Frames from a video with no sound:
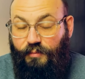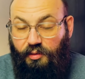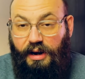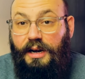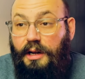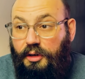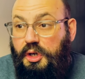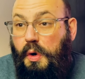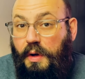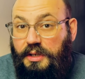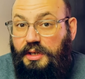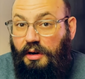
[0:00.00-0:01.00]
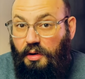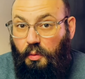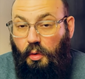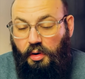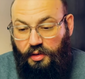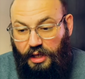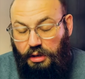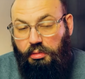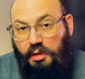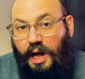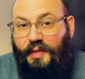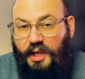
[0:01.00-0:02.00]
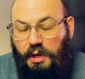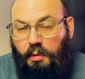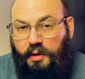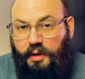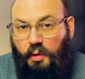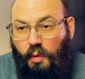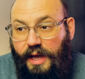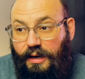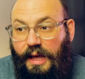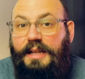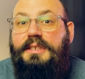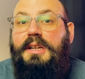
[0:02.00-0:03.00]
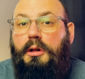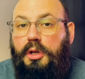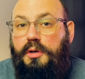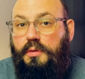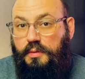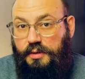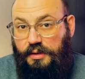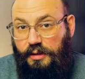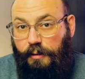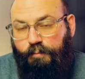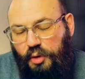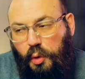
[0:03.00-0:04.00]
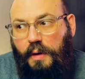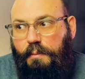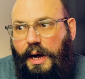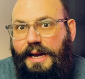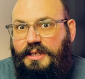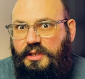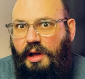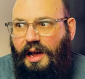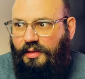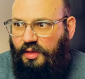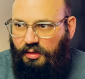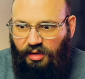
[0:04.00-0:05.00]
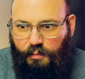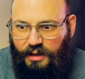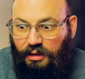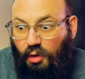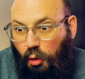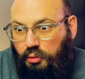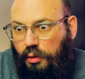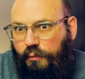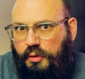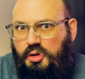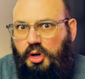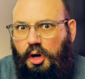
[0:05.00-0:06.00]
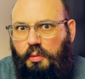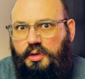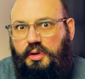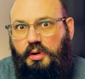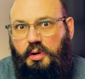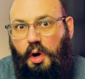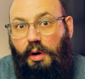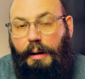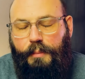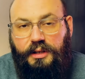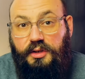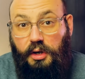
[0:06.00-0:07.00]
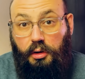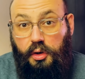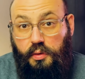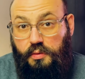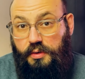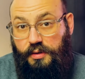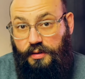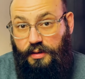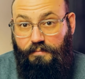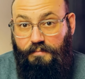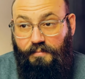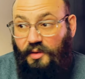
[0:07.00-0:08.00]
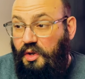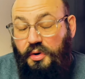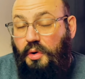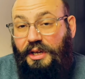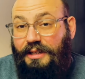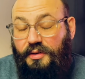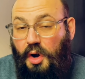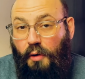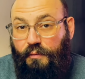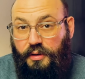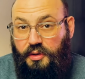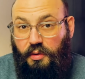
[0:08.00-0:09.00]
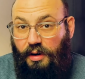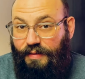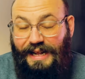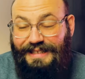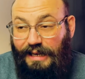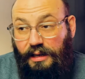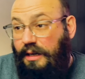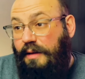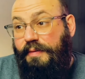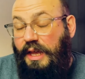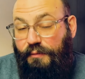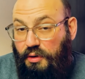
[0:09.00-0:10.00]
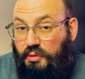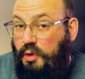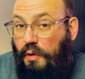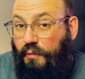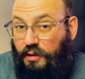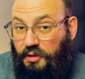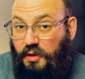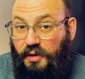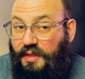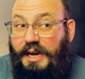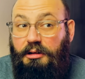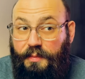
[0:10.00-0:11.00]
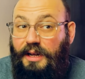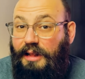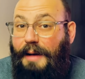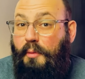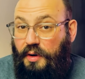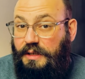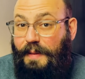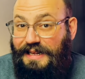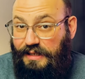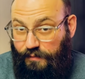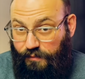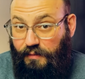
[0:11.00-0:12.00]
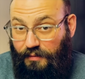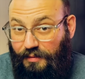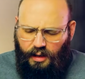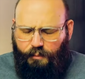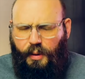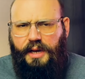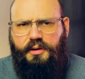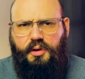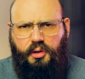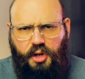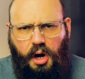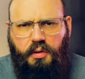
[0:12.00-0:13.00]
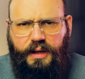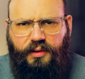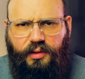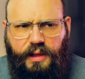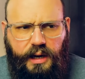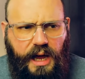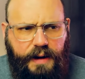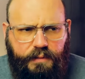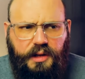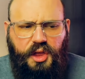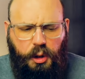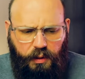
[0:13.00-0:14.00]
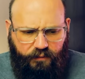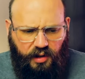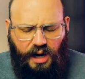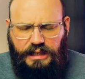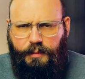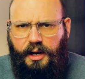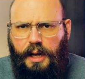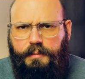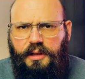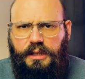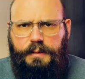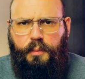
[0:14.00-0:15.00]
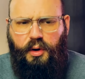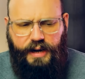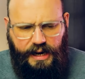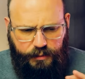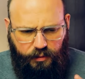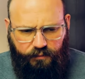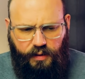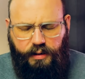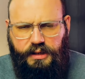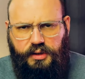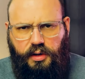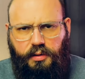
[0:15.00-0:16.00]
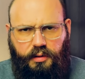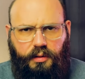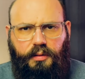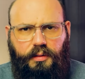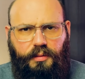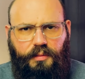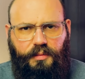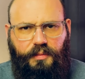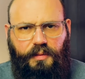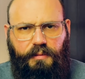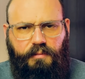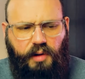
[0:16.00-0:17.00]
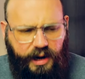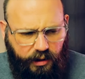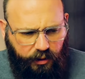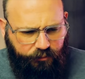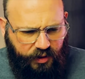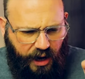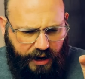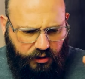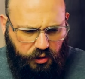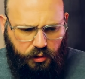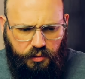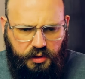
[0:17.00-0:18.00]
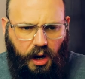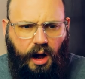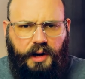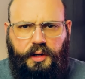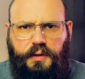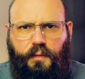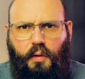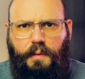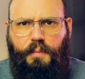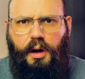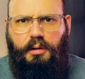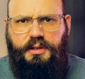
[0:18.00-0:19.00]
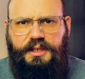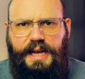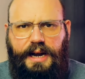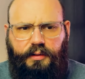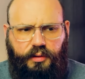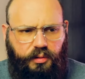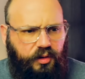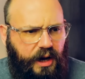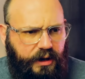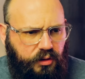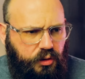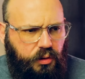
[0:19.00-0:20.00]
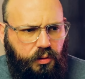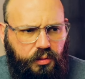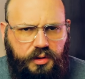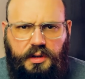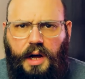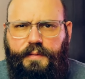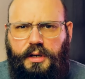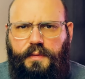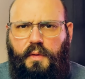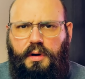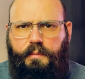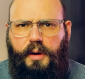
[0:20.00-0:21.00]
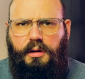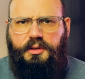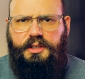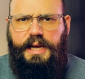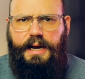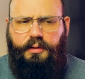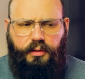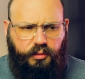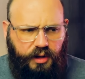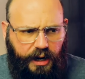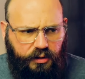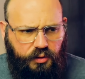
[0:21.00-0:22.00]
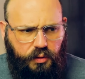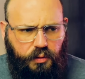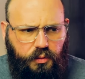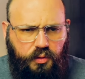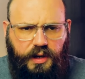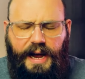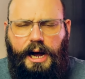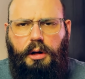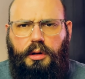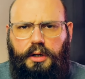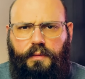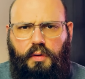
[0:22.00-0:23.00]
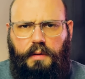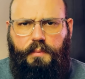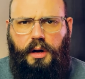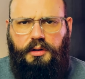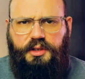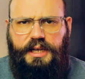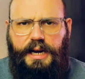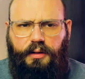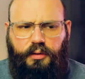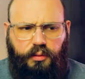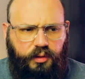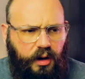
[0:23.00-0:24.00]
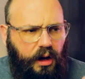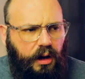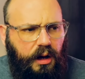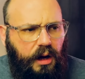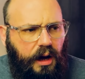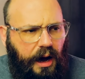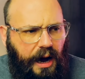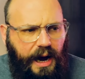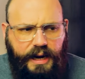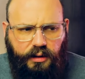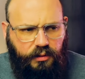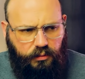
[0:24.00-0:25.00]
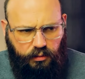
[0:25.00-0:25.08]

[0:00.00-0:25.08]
Right? You can start a war that you thought that you were going to win and still lose. You can buy a stock that somebody told you for sure was going to go up and still lose. You don't get to know for sure. That's a, if you knew for sure, then it would be a lot more expensive. But you'll notice that everything we've talked about up to this point has been very certain, right? I choose hawkish foreign policy attitudes. I choose dovish foreign policy attitudes. I choose owlish foreign policy attitudes. I,